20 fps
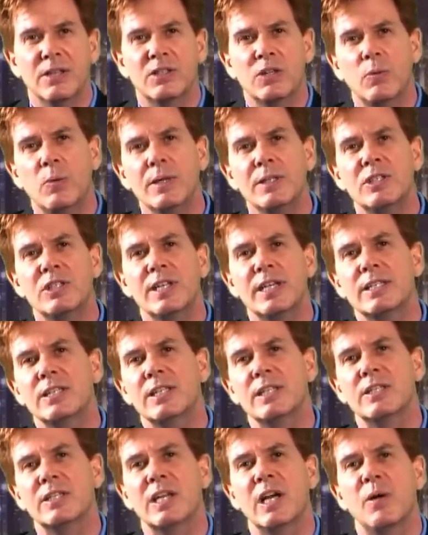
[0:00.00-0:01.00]
So what sets
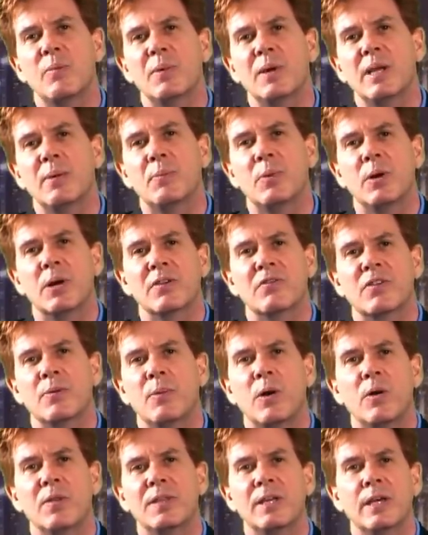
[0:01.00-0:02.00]
this company apart
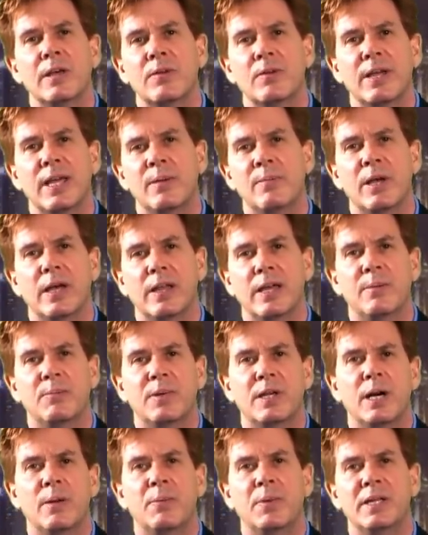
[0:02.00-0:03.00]
from all the other
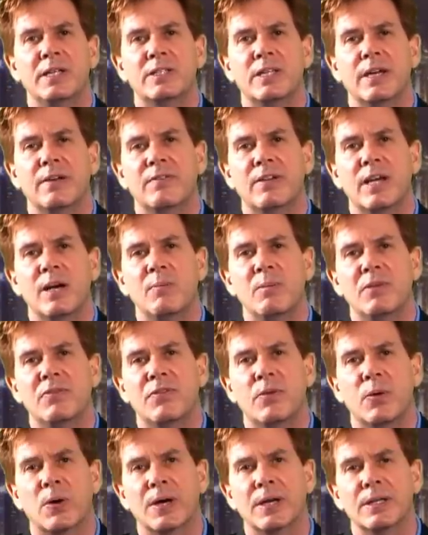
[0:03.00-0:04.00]
MLM companies that have come
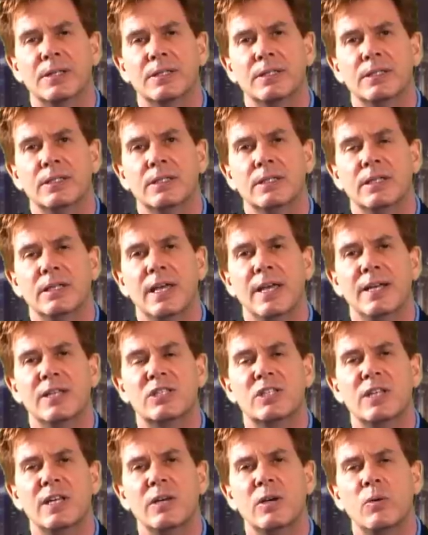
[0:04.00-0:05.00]
before? In a
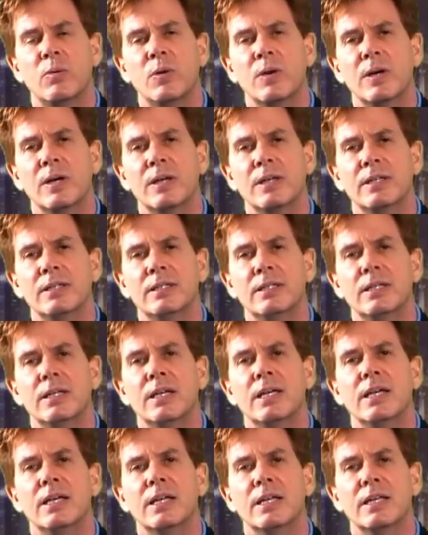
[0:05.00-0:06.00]
single word,
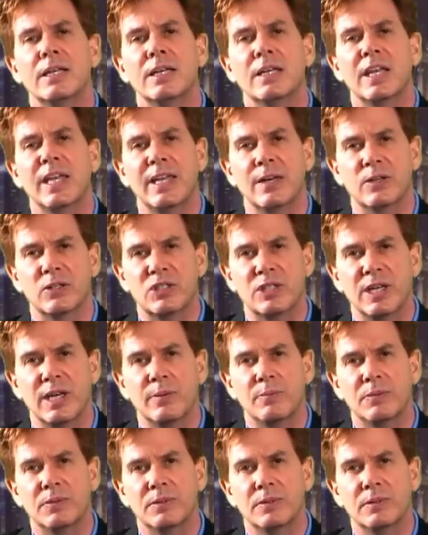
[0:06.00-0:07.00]

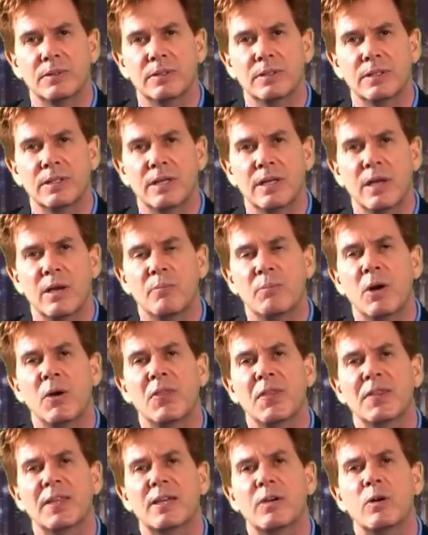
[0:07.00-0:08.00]
leadership,
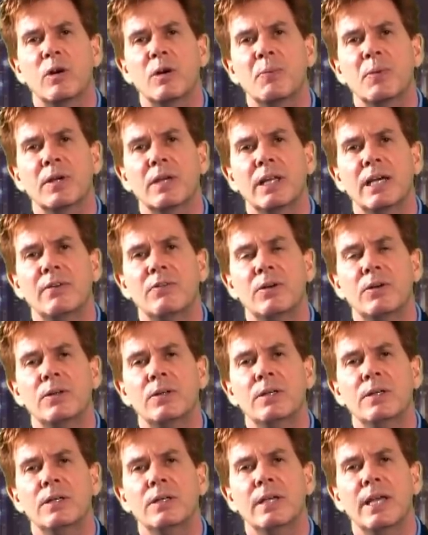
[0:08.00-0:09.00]
both at the corporate level
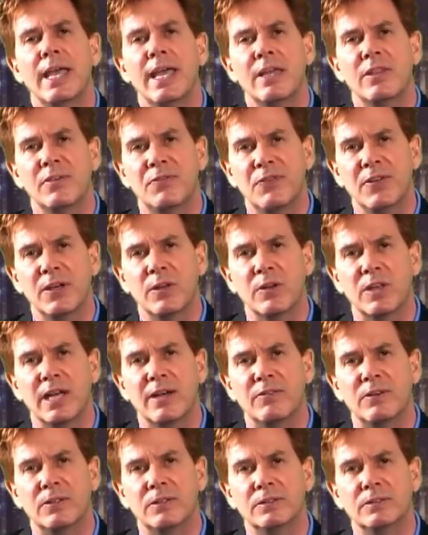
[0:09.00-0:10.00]
and the field
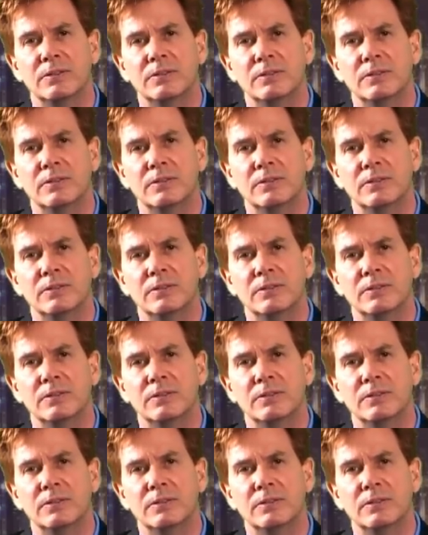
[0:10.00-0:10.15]
level.